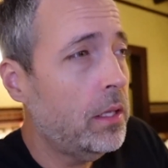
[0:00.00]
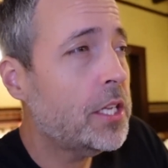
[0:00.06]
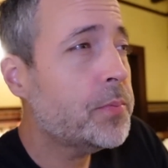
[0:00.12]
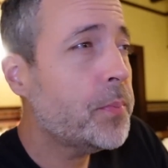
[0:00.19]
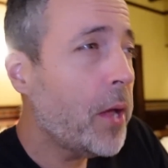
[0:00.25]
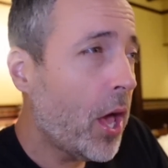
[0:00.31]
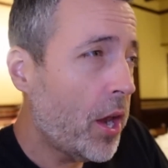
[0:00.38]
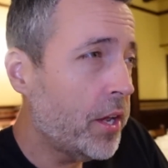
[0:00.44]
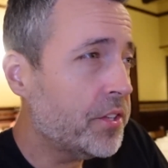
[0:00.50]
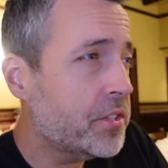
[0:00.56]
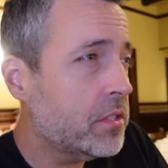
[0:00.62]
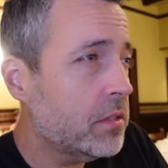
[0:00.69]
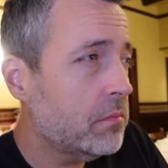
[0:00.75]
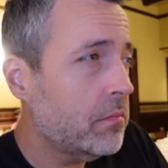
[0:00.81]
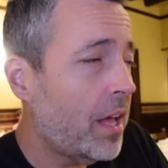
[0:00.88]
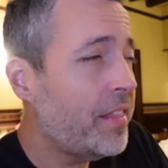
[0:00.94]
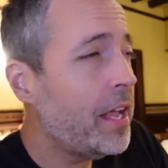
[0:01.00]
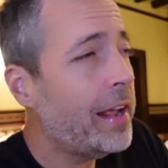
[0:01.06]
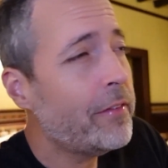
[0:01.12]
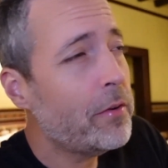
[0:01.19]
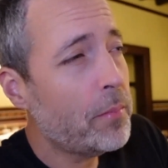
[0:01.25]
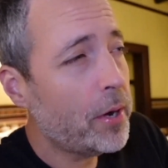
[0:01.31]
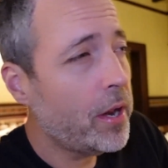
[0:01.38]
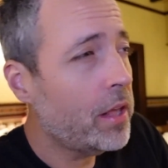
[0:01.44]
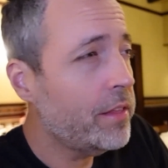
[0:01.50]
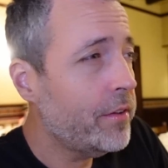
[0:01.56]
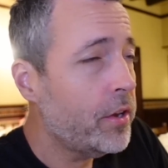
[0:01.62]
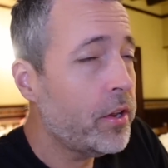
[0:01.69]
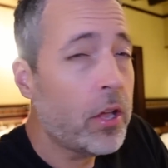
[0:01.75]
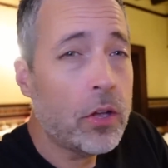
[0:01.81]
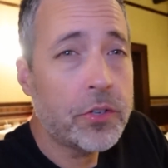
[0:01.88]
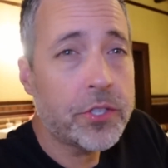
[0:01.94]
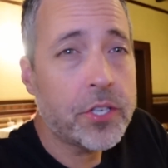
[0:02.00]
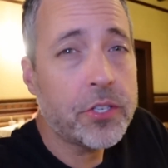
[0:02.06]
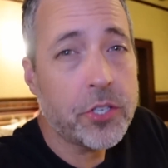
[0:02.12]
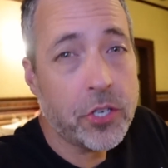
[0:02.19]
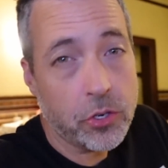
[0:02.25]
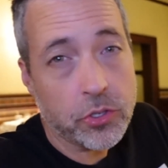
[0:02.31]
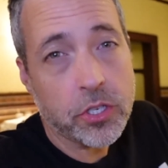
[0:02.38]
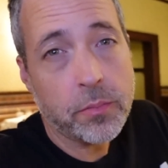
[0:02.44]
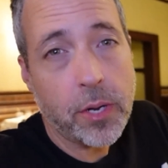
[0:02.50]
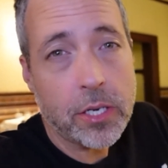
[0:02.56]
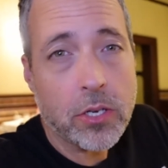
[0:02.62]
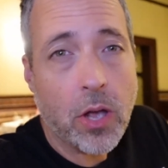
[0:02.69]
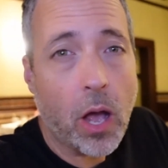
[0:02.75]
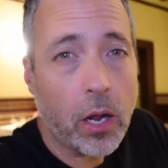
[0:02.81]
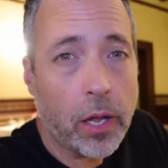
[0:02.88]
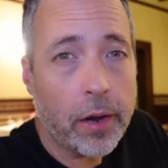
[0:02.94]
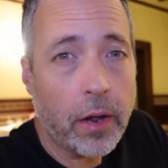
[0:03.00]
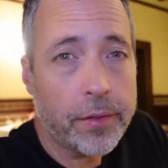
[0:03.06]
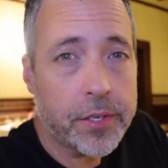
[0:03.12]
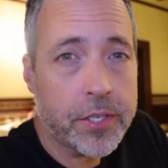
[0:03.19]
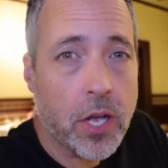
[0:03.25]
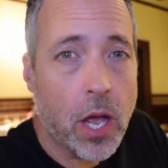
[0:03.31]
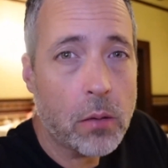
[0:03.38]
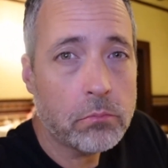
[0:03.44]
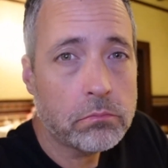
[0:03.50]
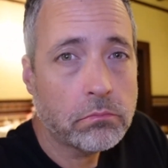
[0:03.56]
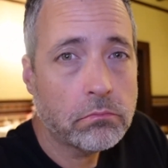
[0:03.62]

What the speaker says: Let's be honest. I think everybody on the videos is used to me talking all the time.